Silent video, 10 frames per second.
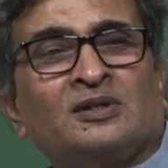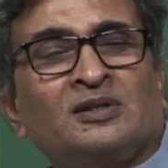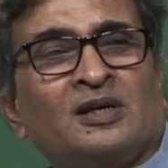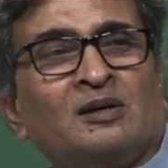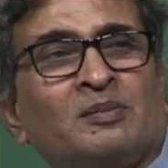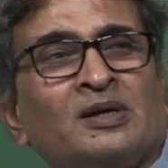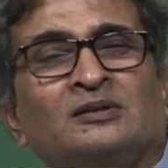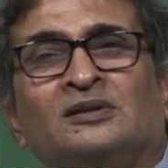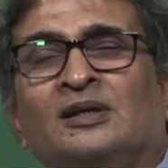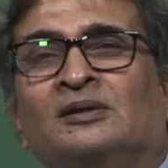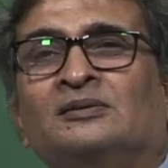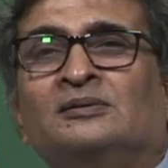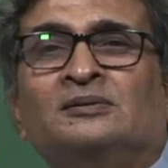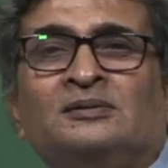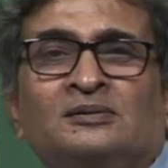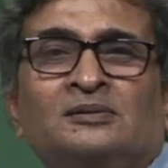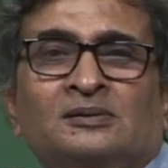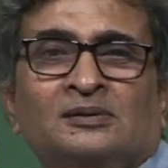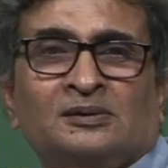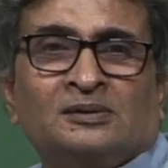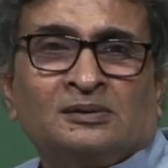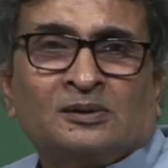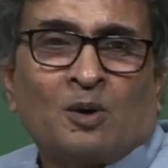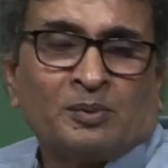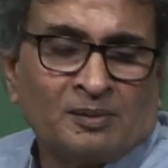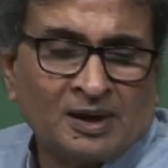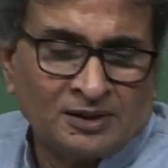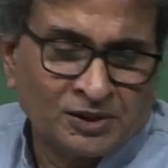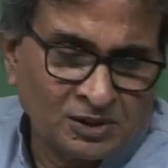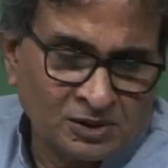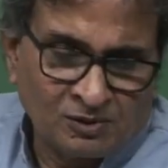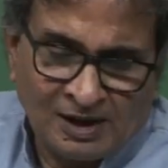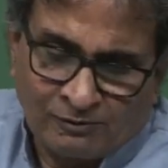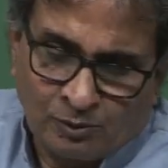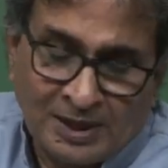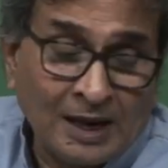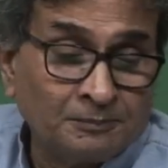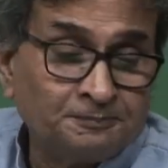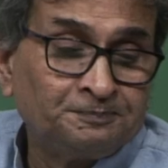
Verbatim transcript: has taken place then optimizations will have to be done.